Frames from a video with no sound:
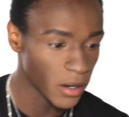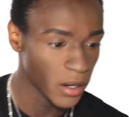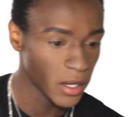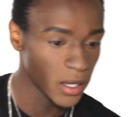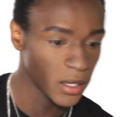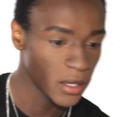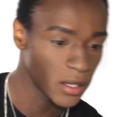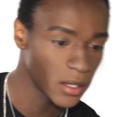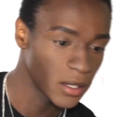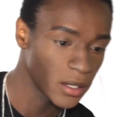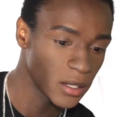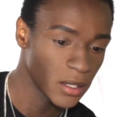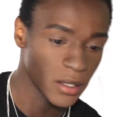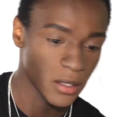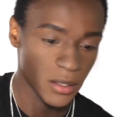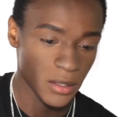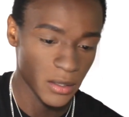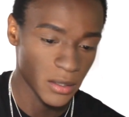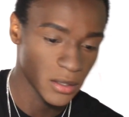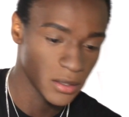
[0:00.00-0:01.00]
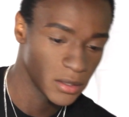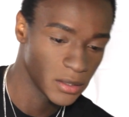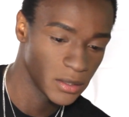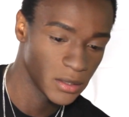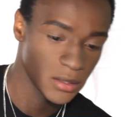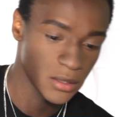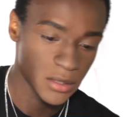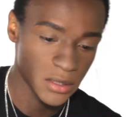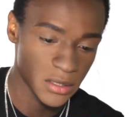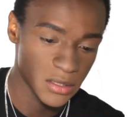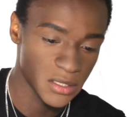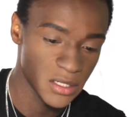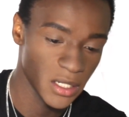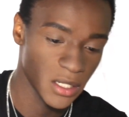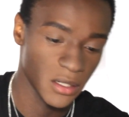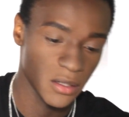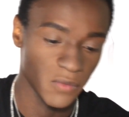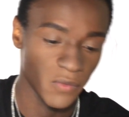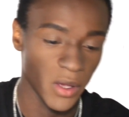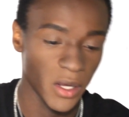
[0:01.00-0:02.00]
right,
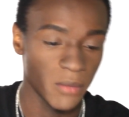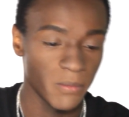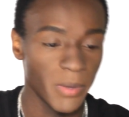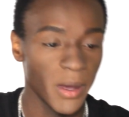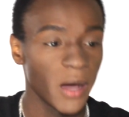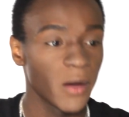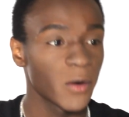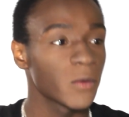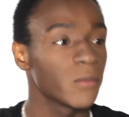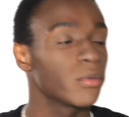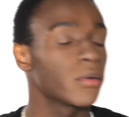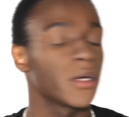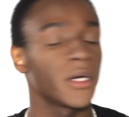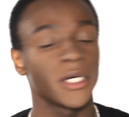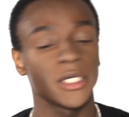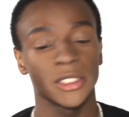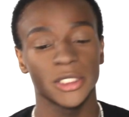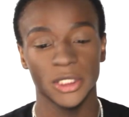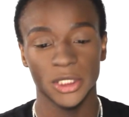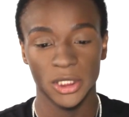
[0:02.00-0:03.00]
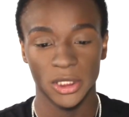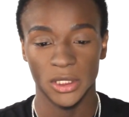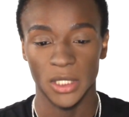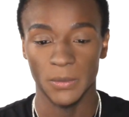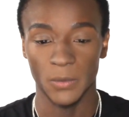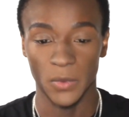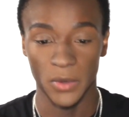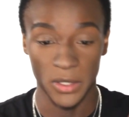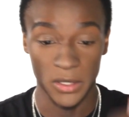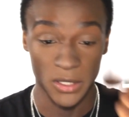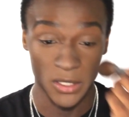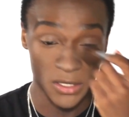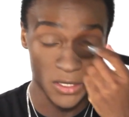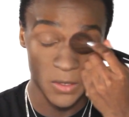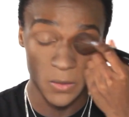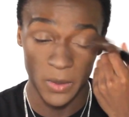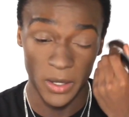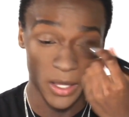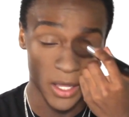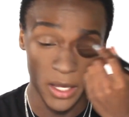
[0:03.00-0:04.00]
taking a random powder brush, I'm gonna
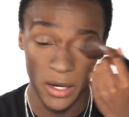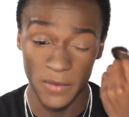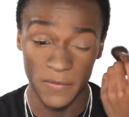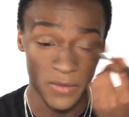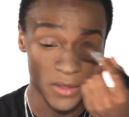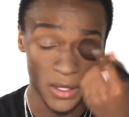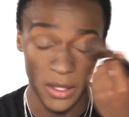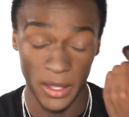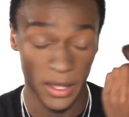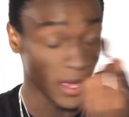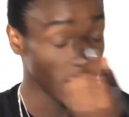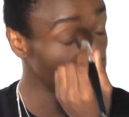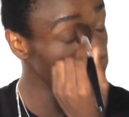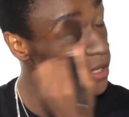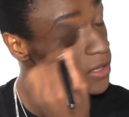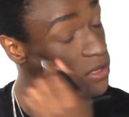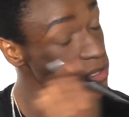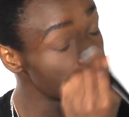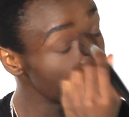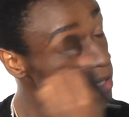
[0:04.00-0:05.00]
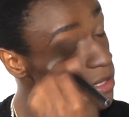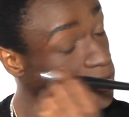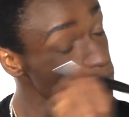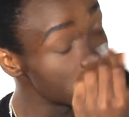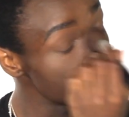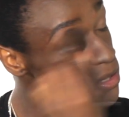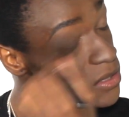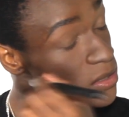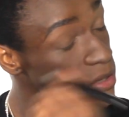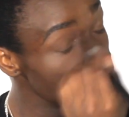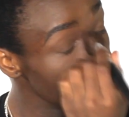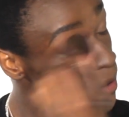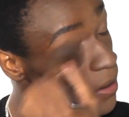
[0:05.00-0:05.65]
dust away any of the excess